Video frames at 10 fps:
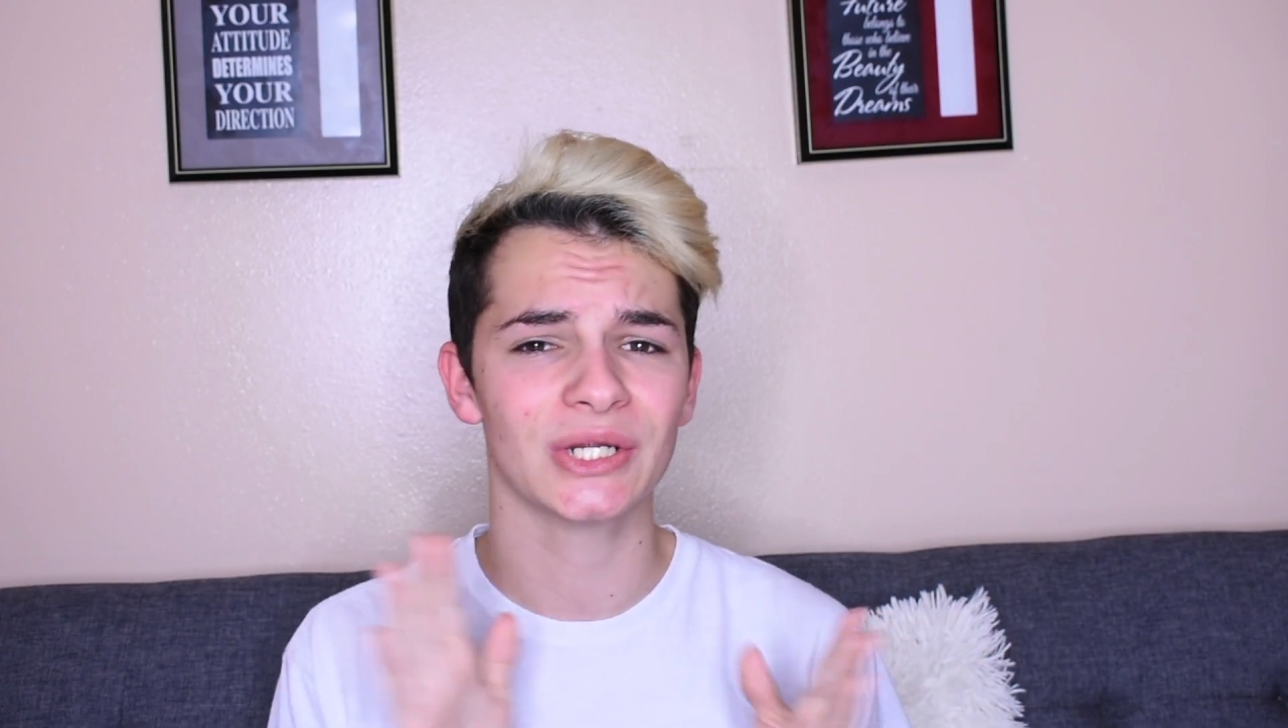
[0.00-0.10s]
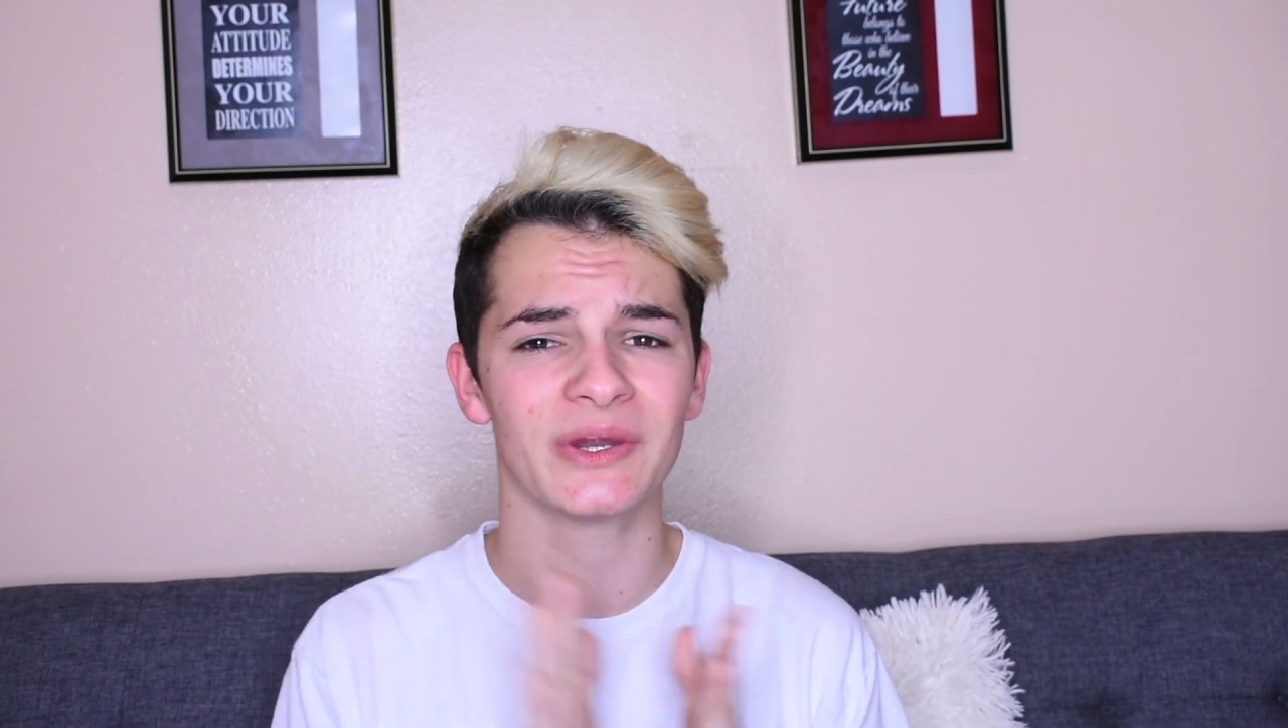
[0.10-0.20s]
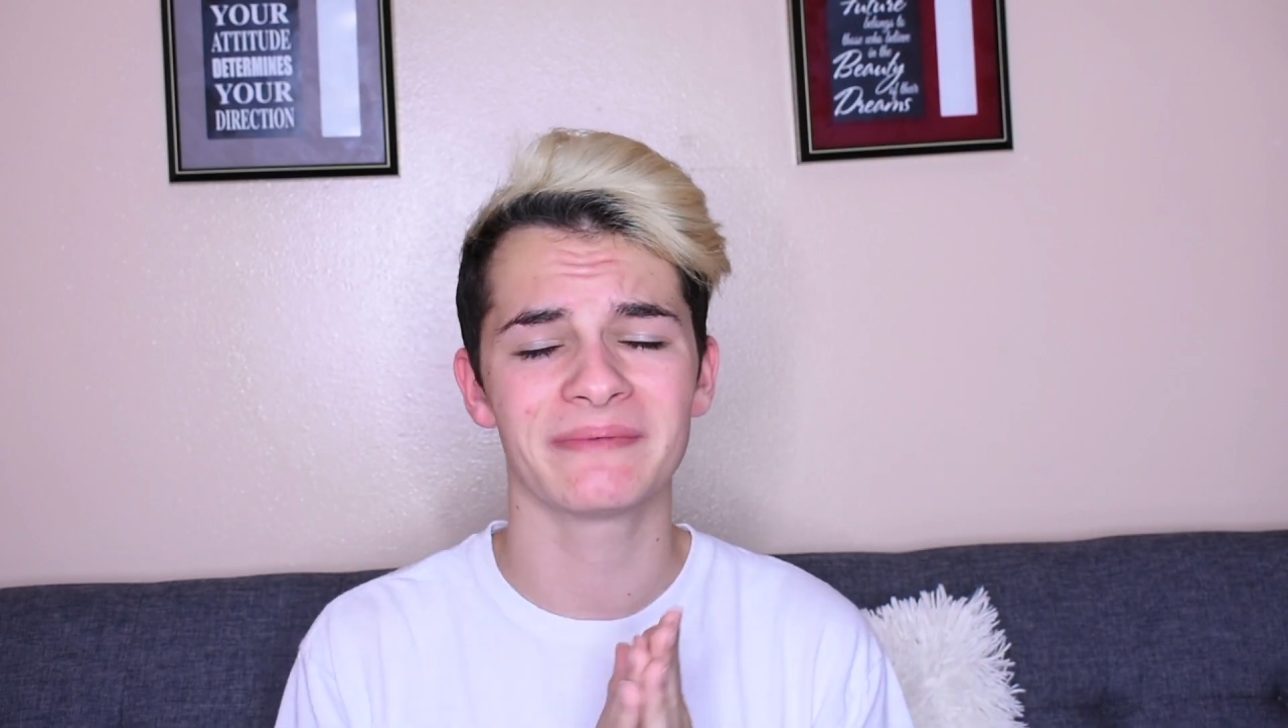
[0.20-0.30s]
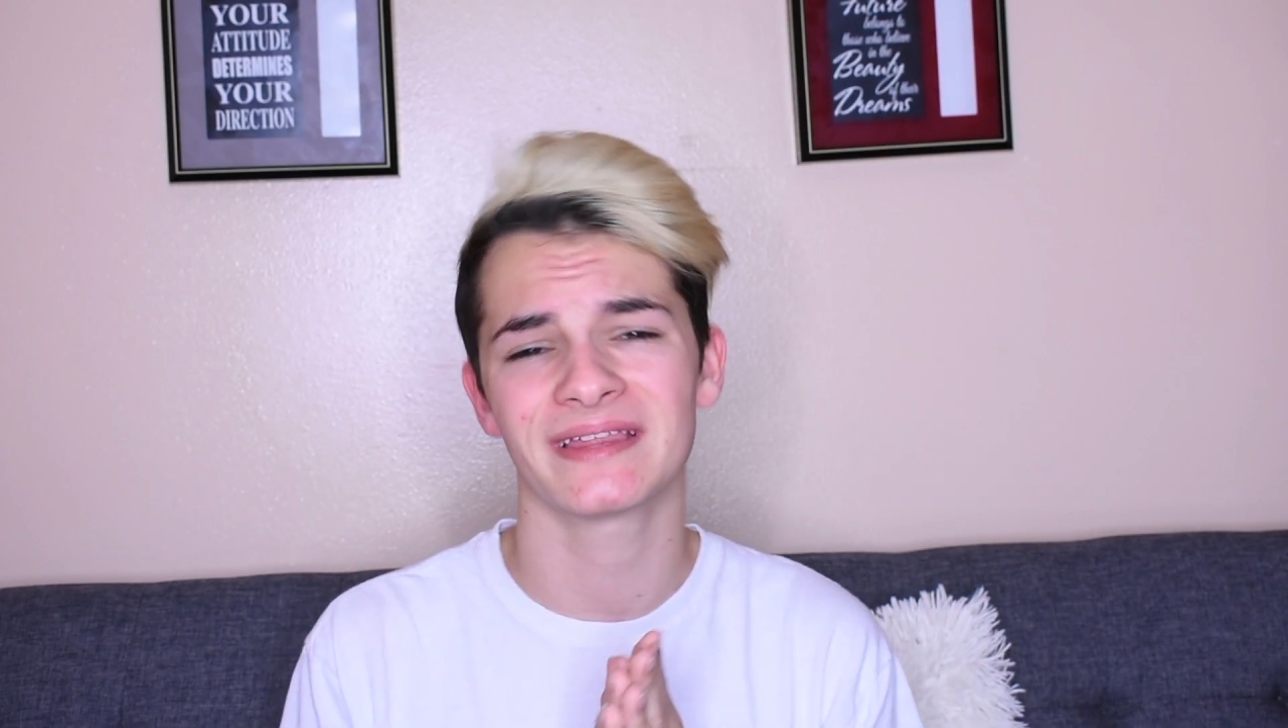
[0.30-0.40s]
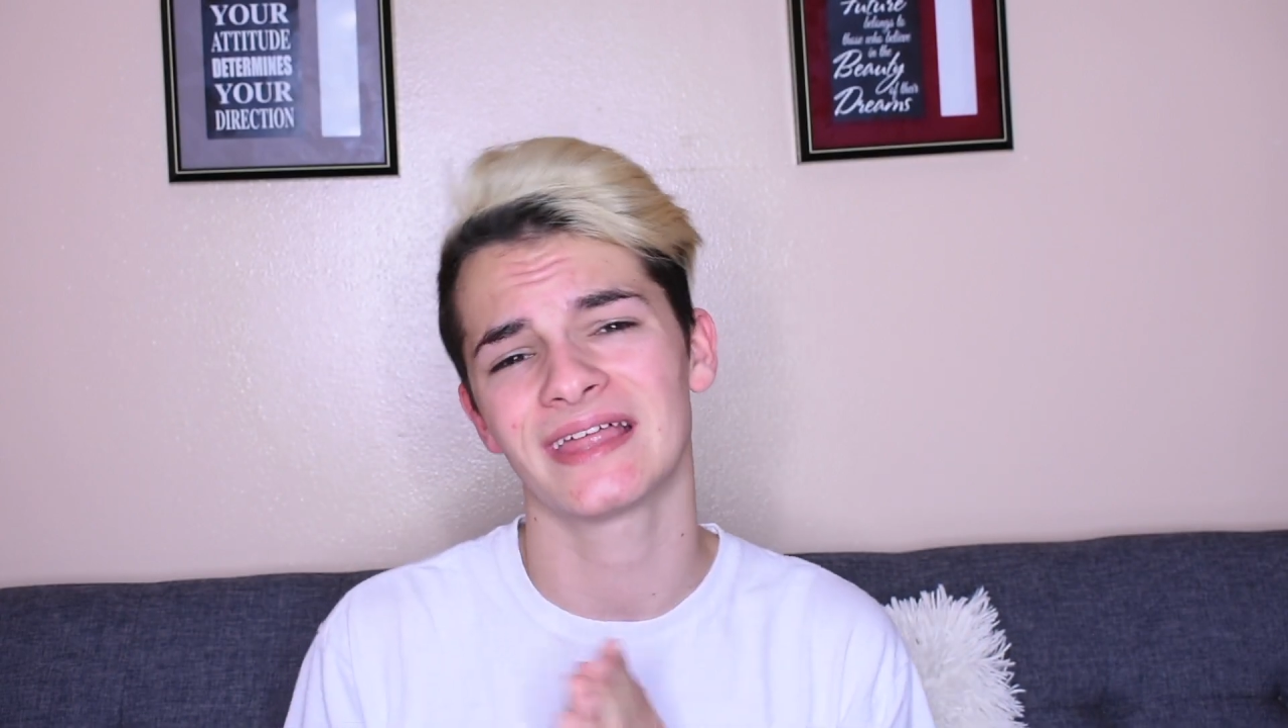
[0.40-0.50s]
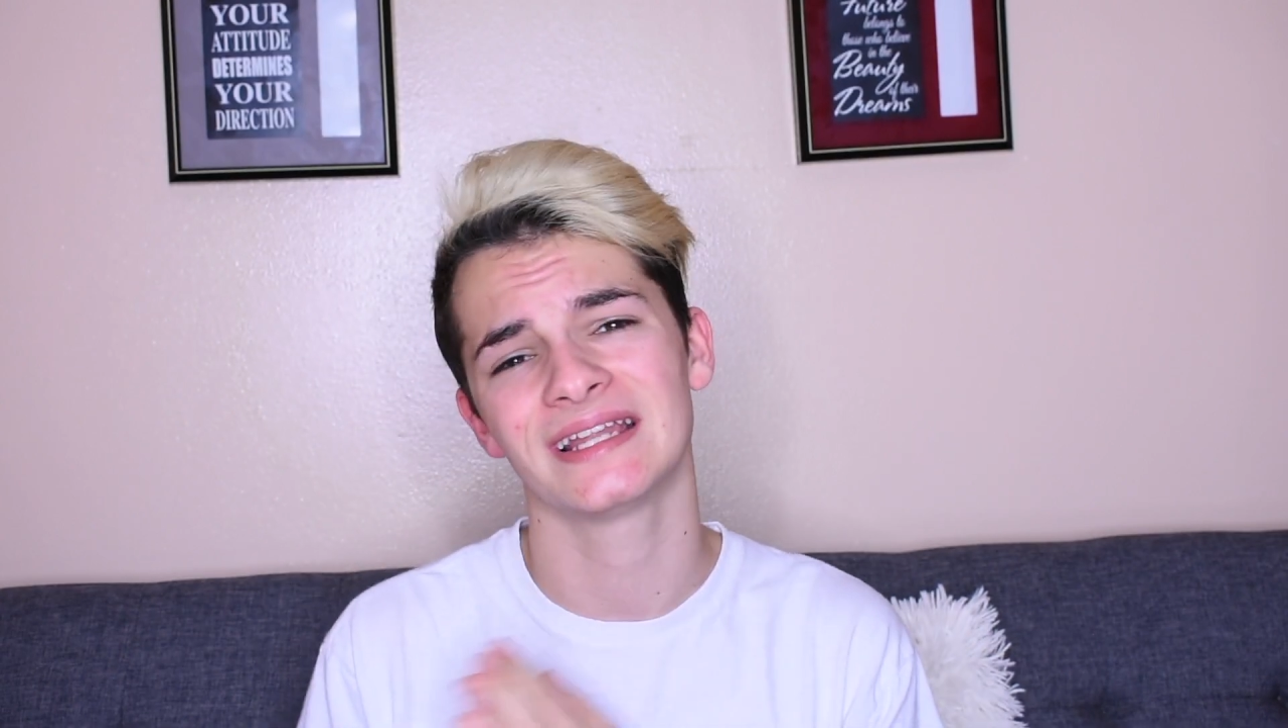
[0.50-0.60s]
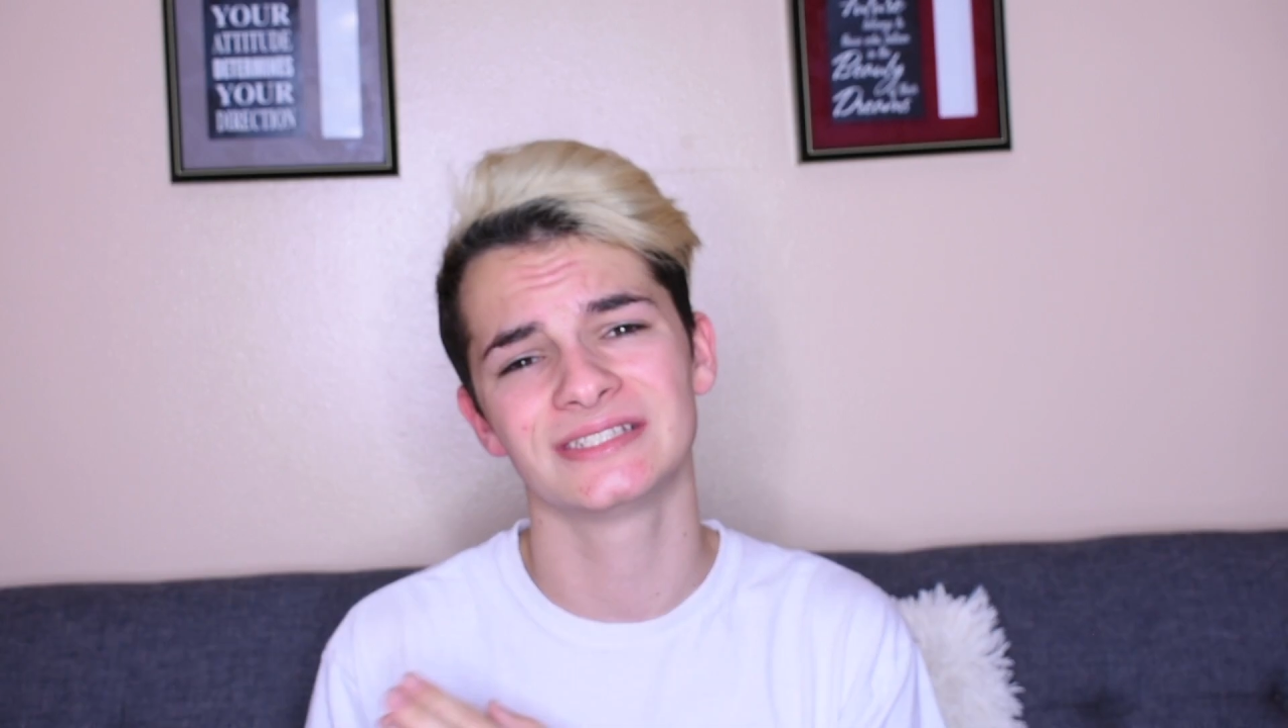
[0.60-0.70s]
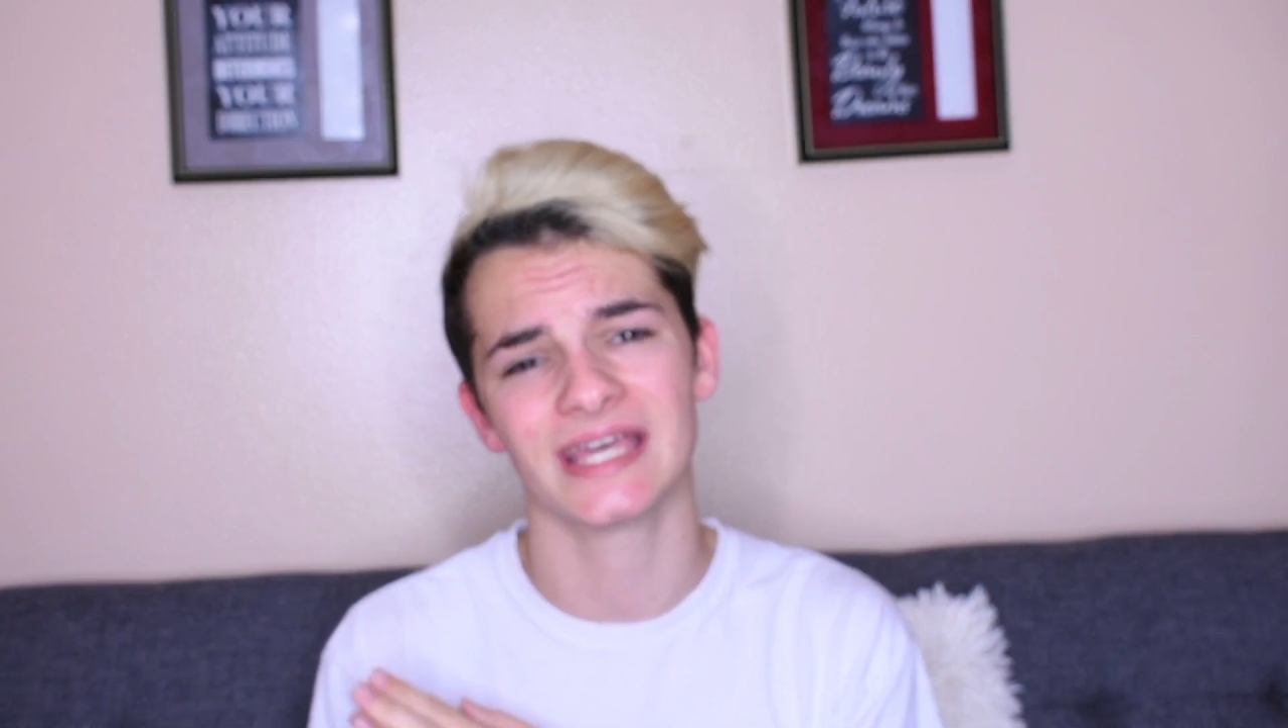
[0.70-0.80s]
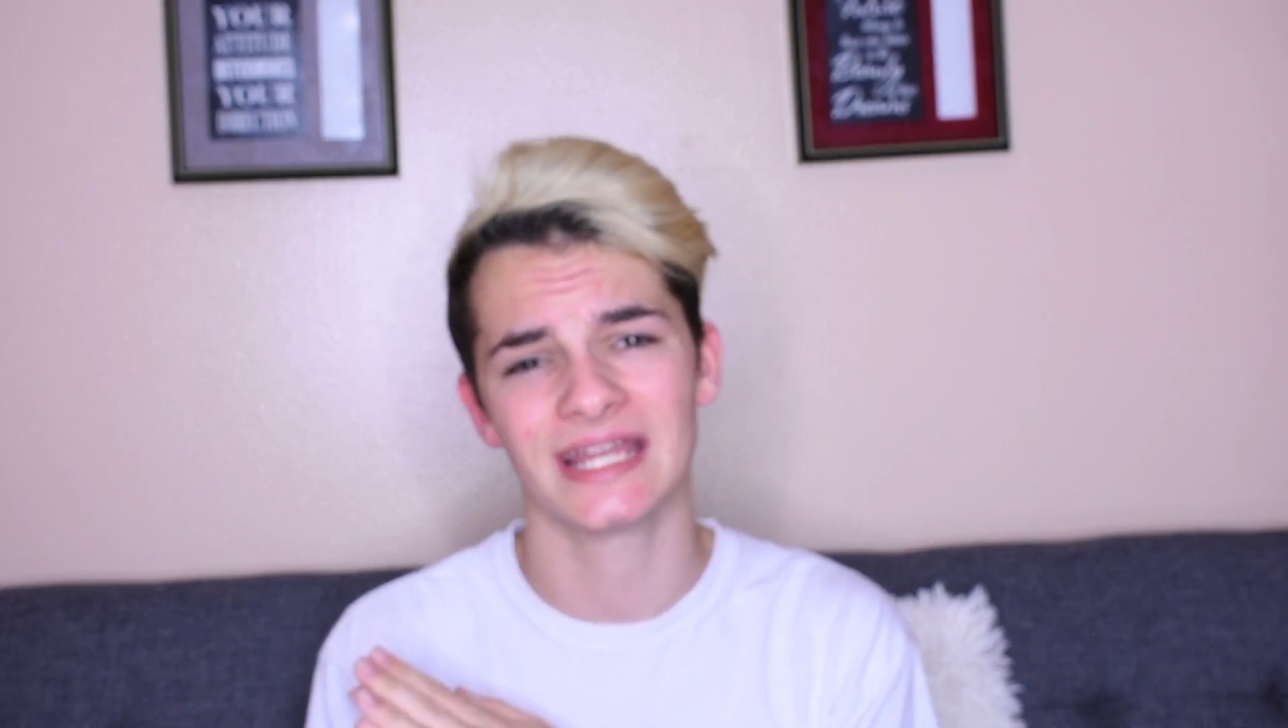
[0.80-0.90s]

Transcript: I don't want to make that into